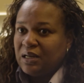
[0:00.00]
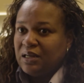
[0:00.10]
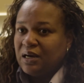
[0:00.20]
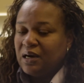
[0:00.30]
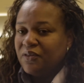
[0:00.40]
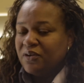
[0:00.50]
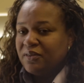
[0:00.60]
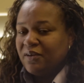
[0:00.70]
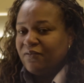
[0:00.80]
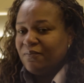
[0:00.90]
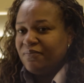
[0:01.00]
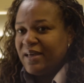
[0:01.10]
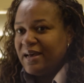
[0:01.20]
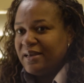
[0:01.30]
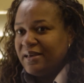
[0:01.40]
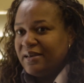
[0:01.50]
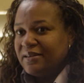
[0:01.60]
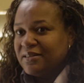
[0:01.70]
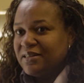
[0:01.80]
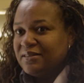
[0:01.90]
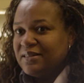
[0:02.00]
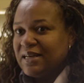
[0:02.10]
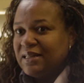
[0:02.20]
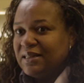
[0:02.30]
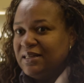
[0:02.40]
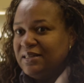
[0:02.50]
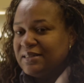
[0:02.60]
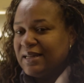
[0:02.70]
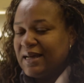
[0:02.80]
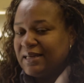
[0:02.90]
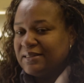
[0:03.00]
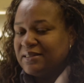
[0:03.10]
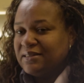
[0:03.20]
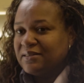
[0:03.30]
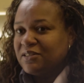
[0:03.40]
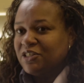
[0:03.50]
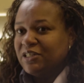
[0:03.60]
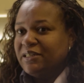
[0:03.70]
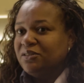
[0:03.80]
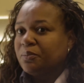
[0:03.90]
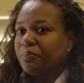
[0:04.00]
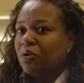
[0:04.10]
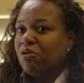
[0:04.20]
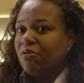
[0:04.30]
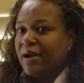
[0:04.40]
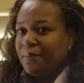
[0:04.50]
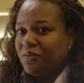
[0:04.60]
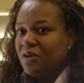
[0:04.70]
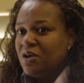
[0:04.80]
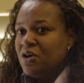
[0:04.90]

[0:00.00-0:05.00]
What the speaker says: The other thing from that is that these classes turn into programs.